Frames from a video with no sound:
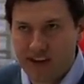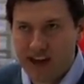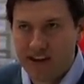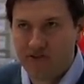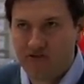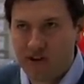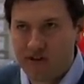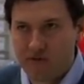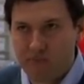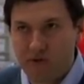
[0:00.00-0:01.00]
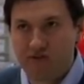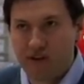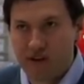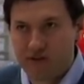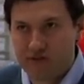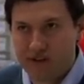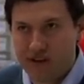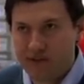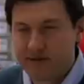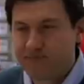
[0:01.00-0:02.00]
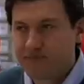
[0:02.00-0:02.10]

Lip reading: can and try and push the car to the limit.